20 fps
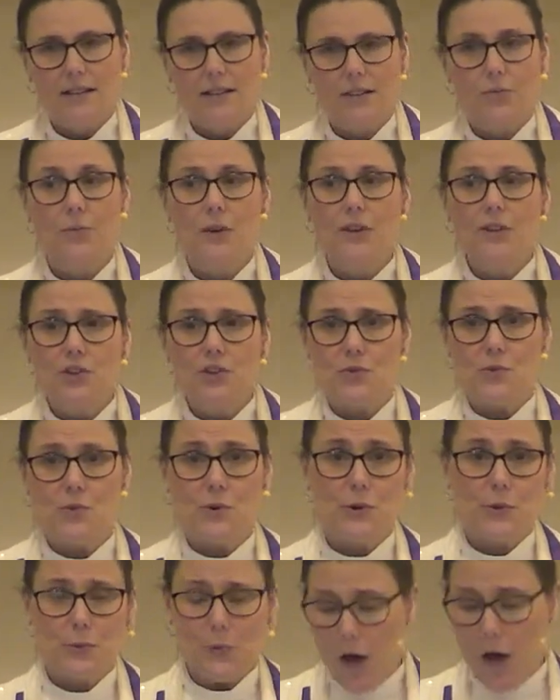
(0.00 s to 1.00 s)
the
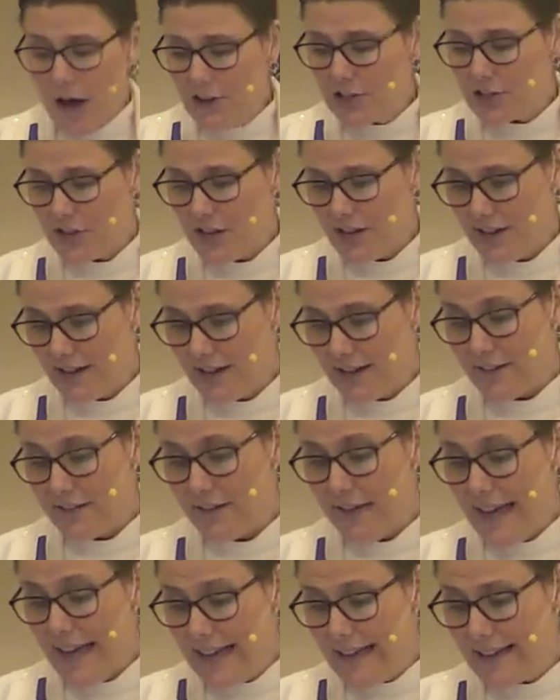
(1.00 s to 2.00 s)
ritual washing of
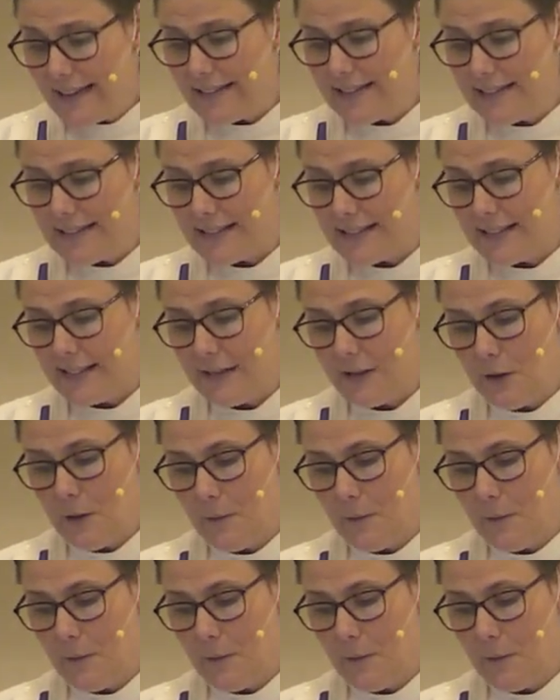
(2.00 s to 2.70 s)
hands,